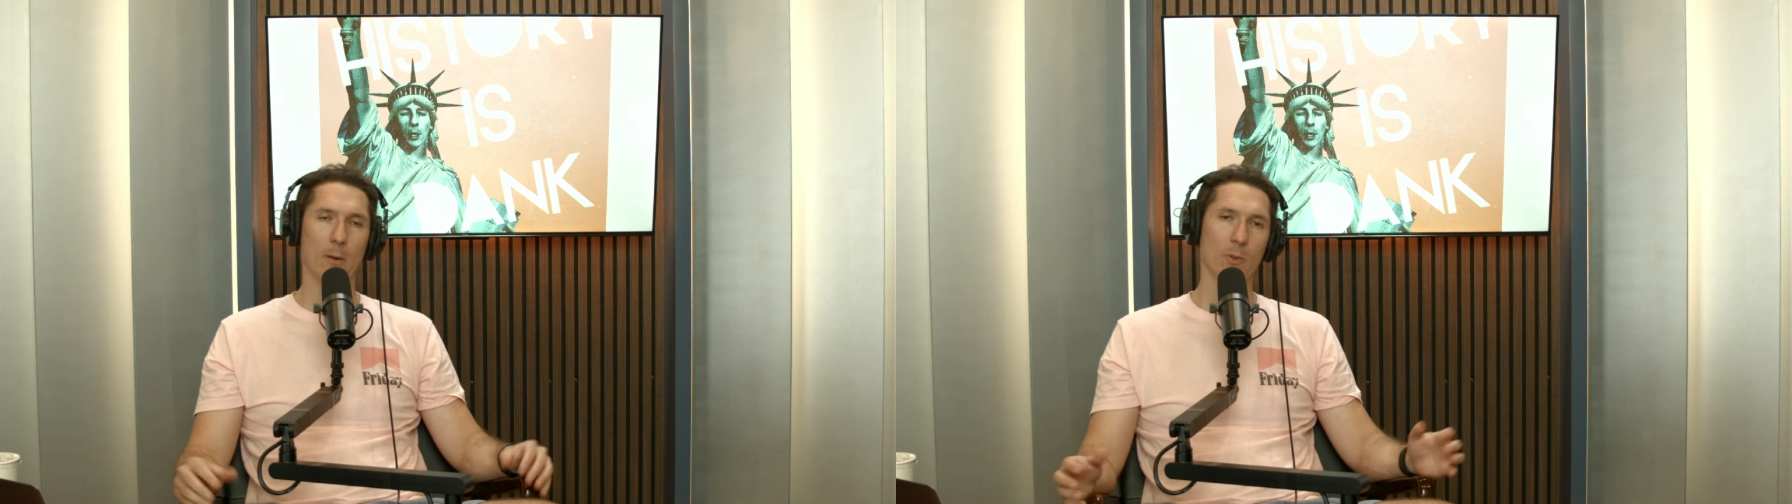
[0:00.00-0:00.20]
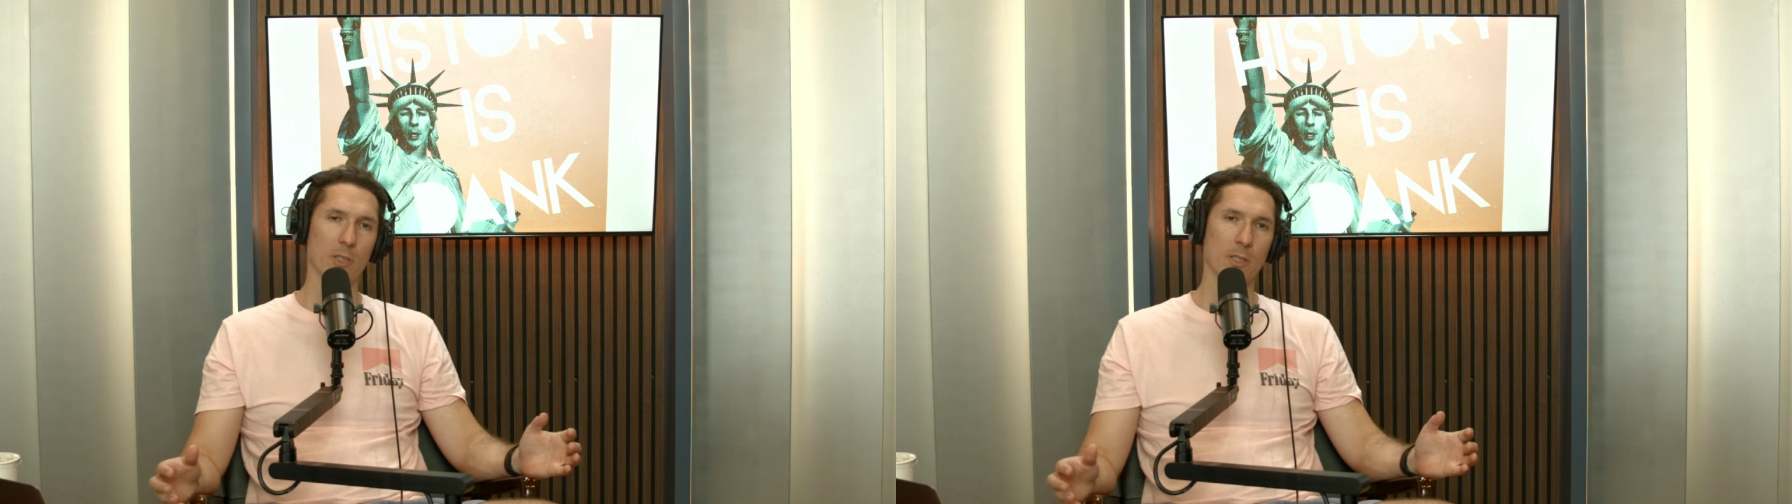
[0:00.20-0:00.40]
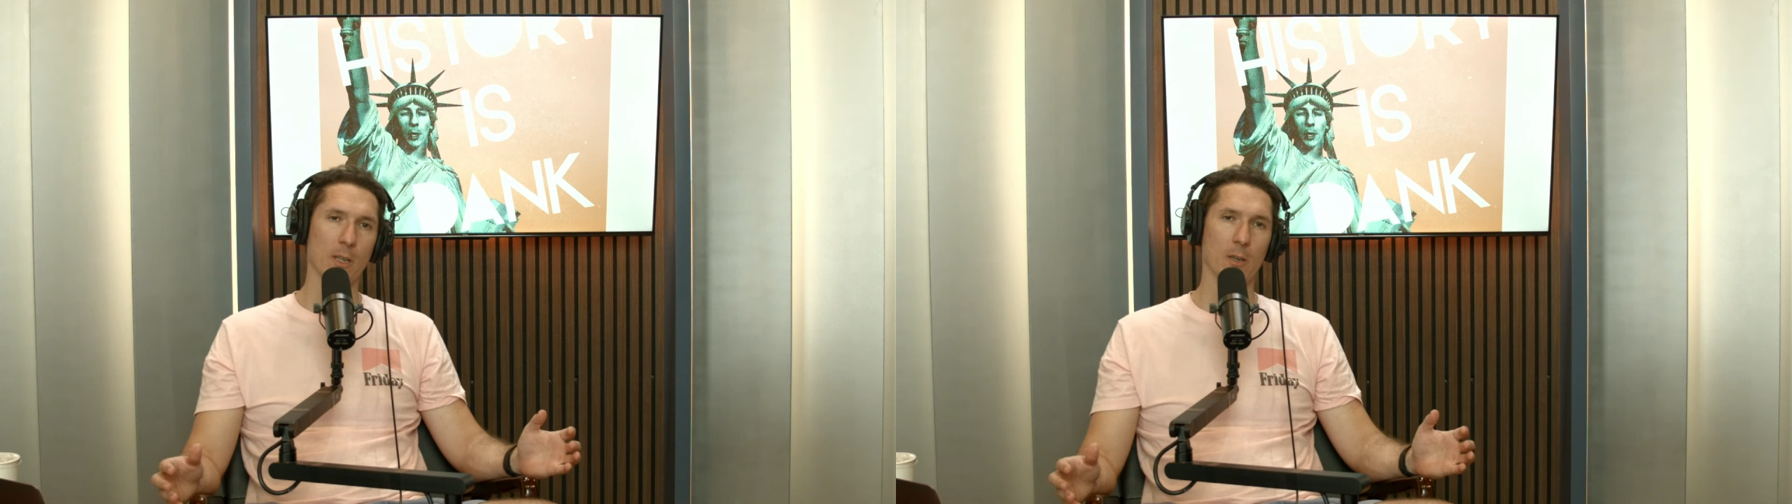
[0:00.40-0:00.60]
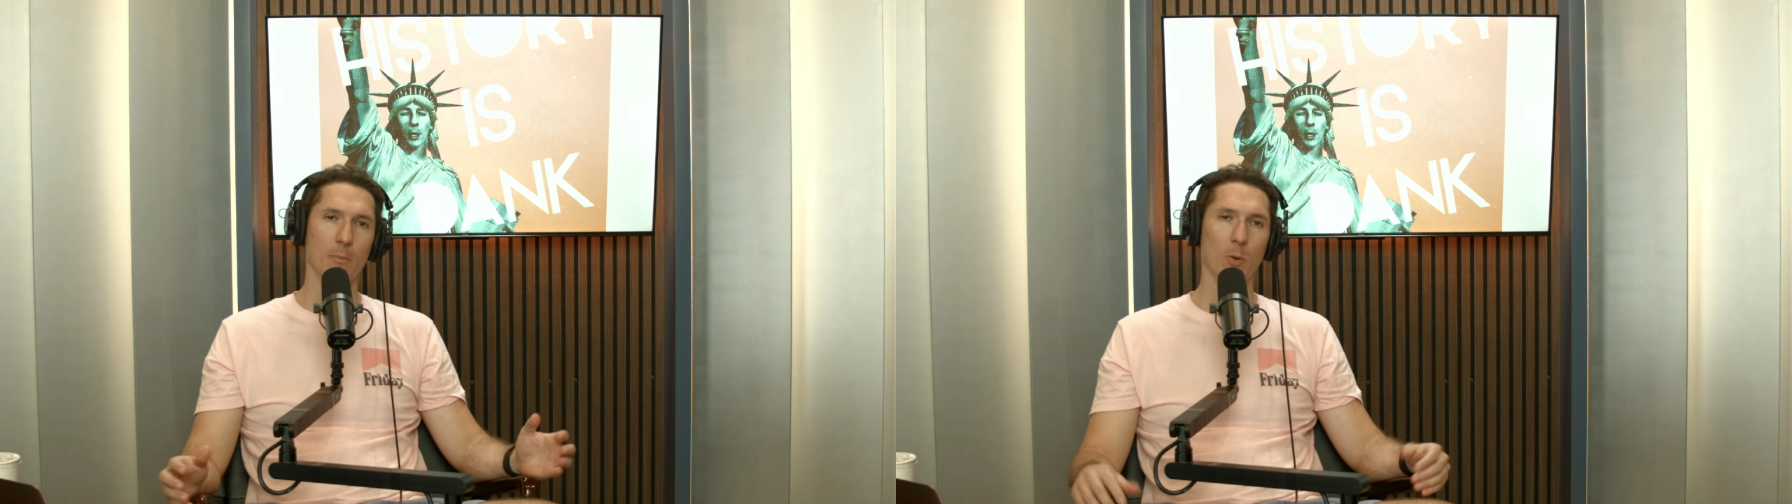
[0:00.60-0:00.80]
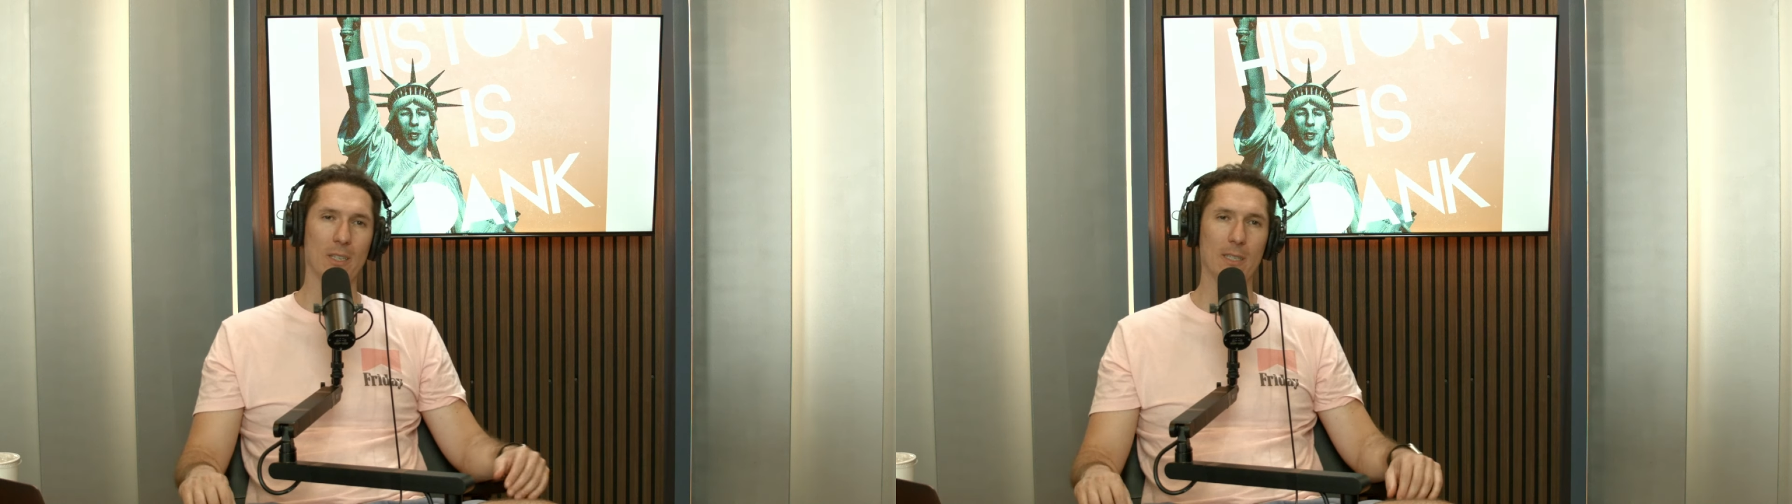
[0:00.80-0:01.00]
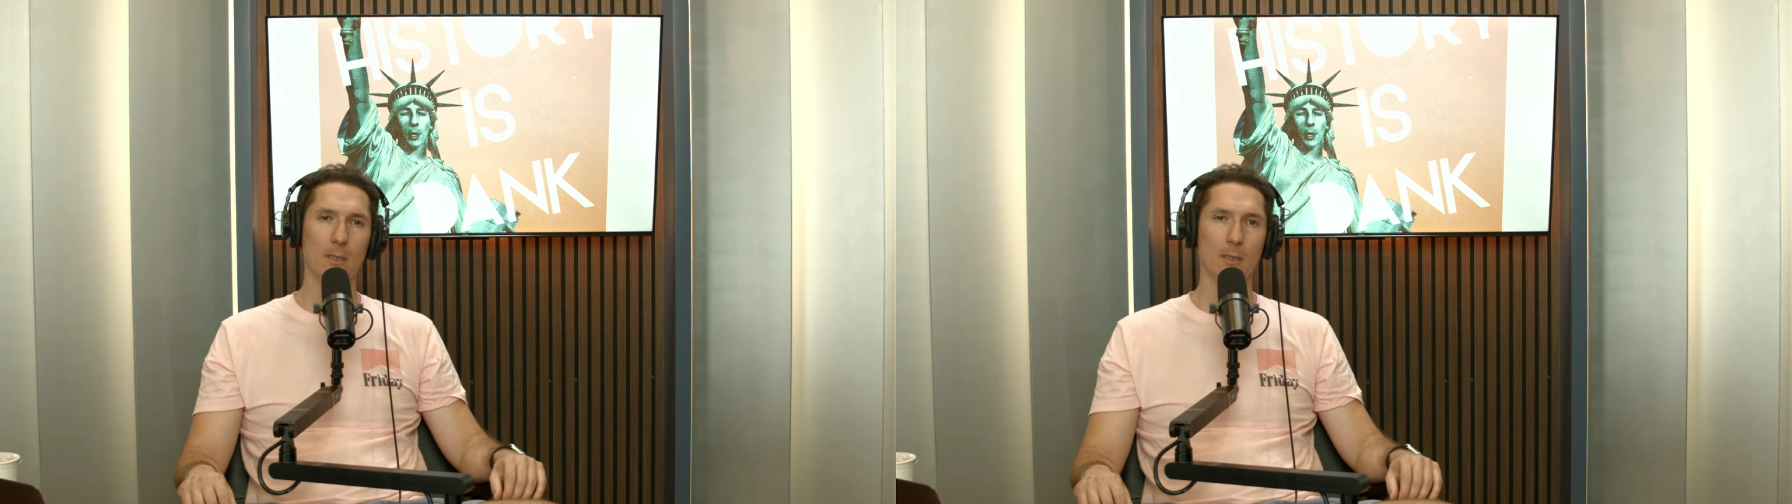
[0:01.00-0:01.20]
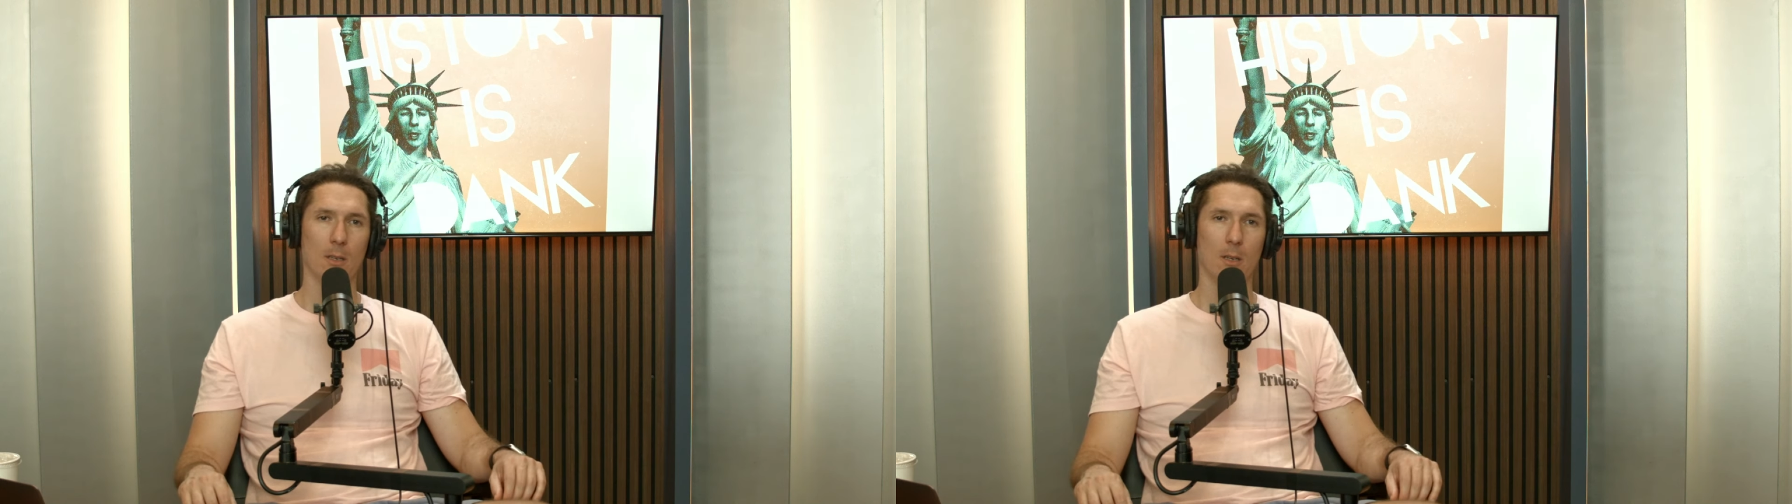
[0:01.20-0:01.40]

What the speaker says: which is another polis,